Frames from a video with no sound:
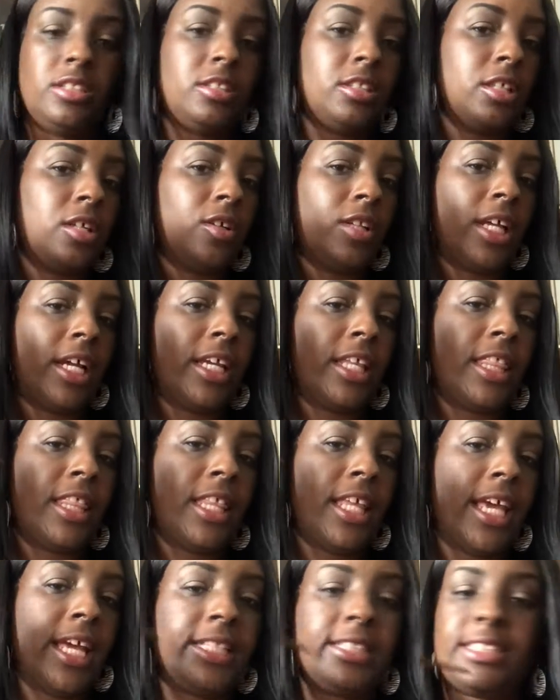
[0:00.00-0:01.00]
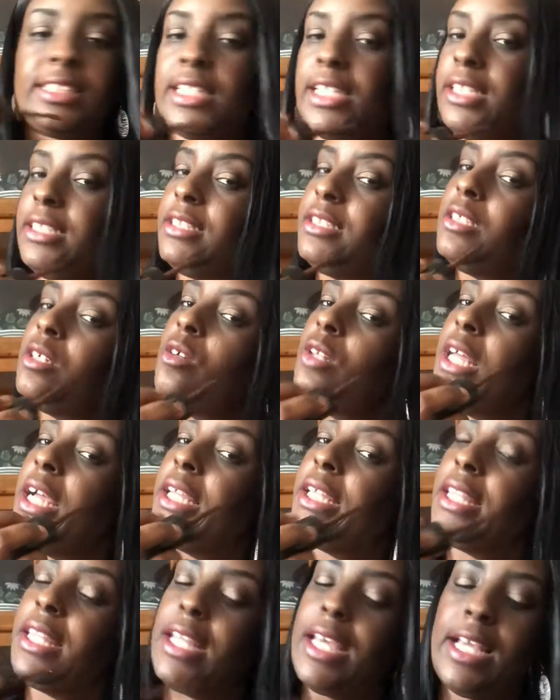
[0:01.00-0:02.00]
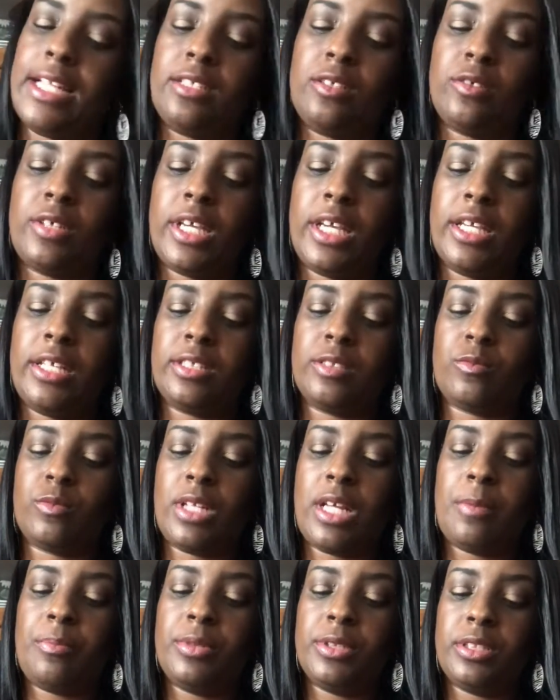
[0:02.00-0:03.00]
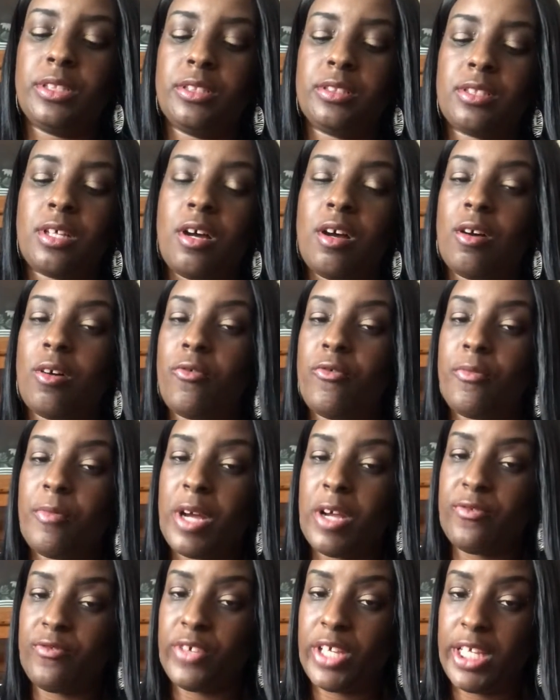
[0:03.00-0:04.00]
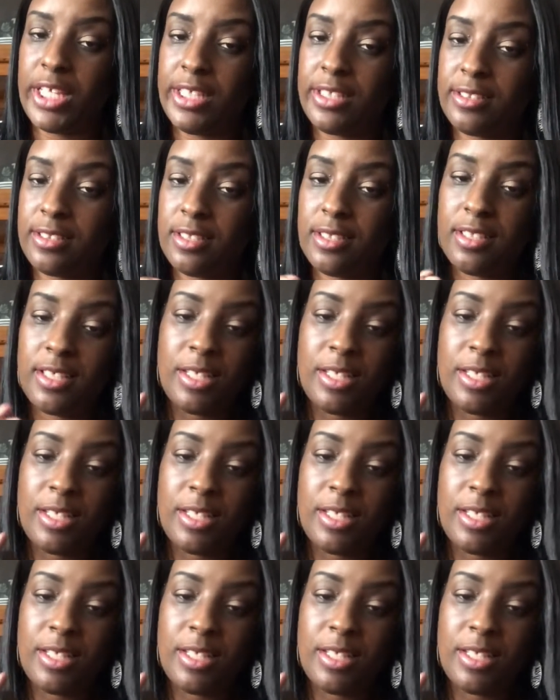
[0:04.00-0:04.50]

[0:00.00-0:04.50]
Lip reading: to go like that and to go like that, okay, because when I put this all over my face,